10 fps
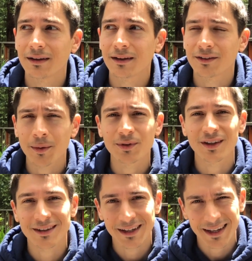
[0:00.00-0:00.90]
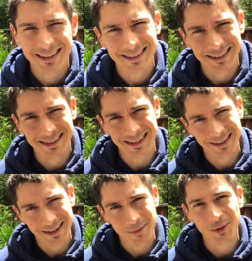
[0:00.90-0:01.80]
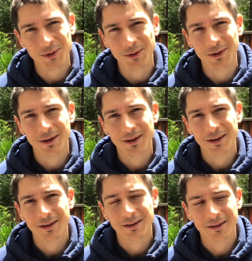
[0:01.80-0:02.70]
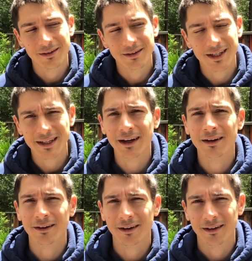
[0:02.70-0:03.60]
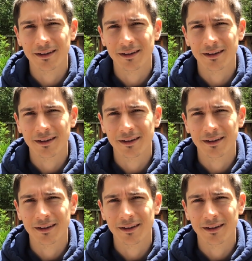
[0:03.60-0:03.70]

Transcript: the substance enhances the alchemical container,